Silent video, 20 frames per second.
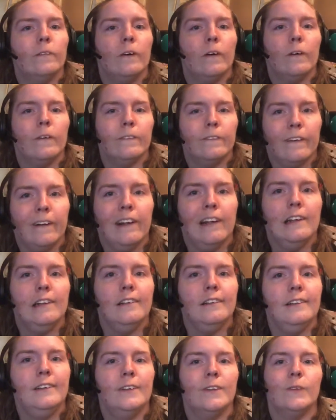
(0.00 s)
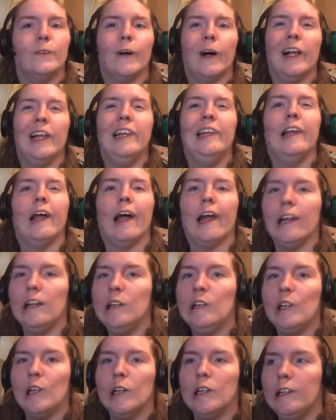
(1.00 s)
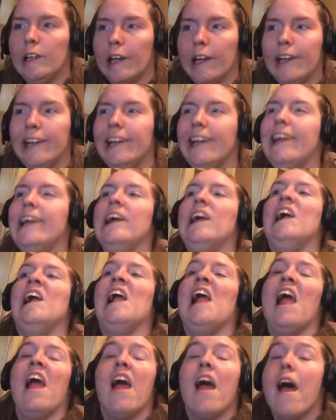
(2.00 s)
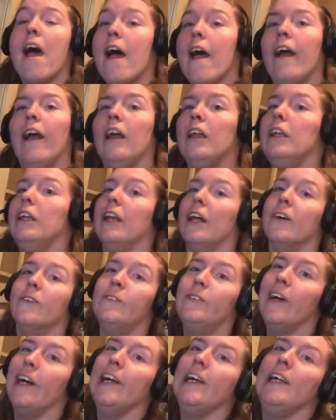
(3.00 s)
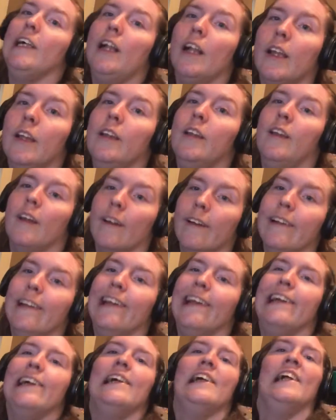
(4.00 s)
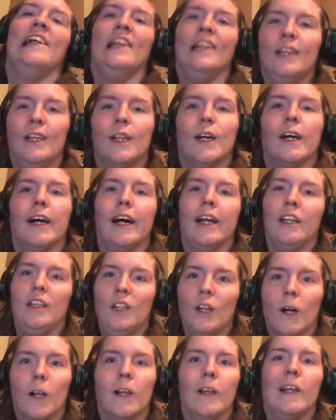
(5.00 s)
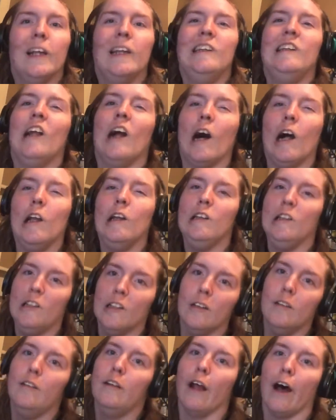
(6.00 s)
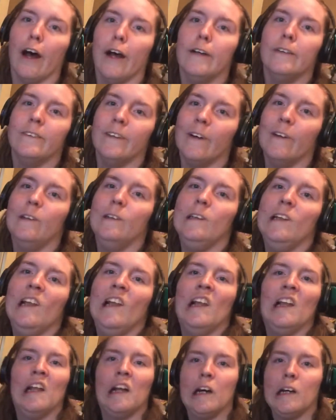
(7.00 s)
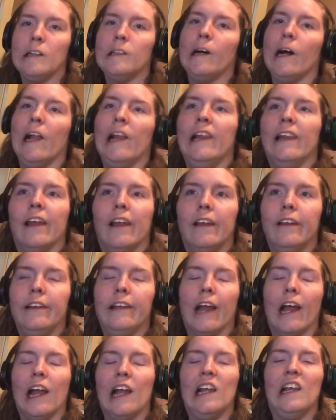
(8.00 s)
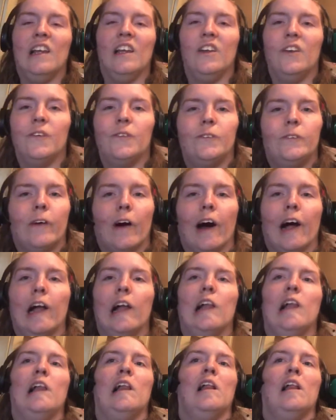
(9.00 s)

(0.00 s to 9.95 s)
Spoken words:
which was entertaining and a bit concerning. So I told them not to tie rope around their necks, but